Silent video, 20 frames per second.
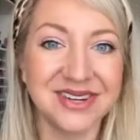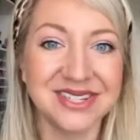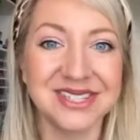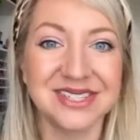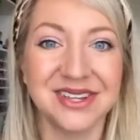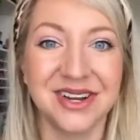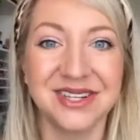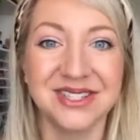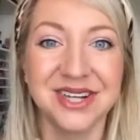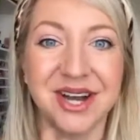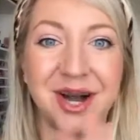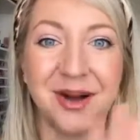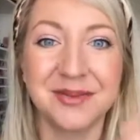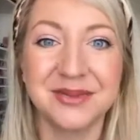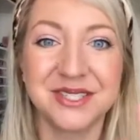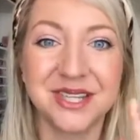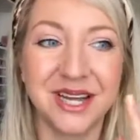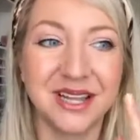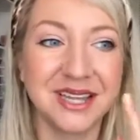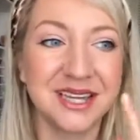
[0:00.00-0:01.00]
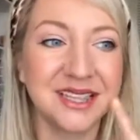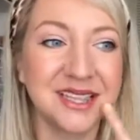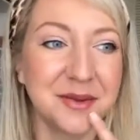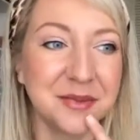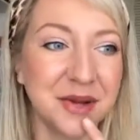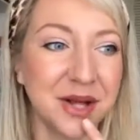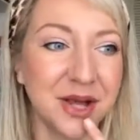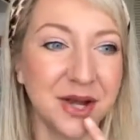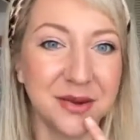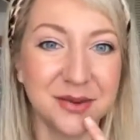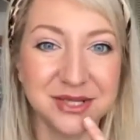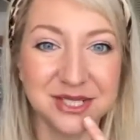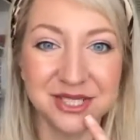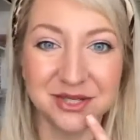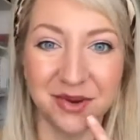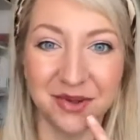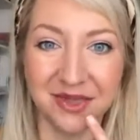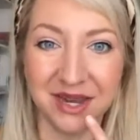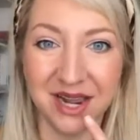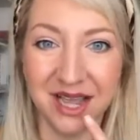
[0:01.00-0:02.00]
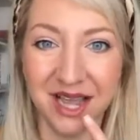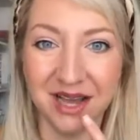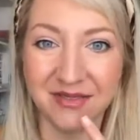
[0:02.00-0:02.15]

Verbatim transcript: which is our top selling lip color, which is the one that I